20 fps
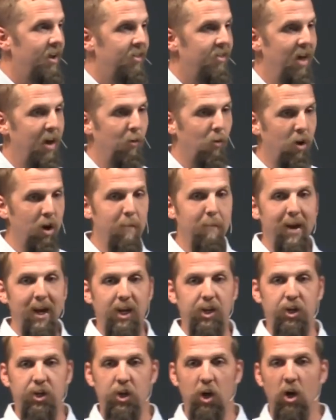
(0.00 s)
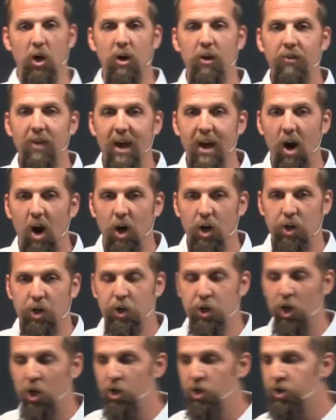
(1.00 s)
that want to make sure that our
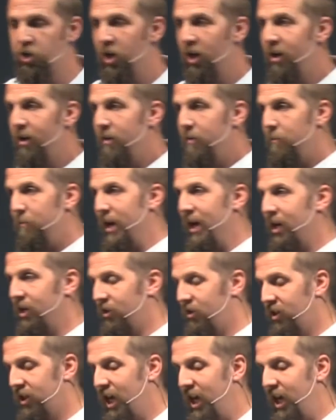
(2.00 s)
church make,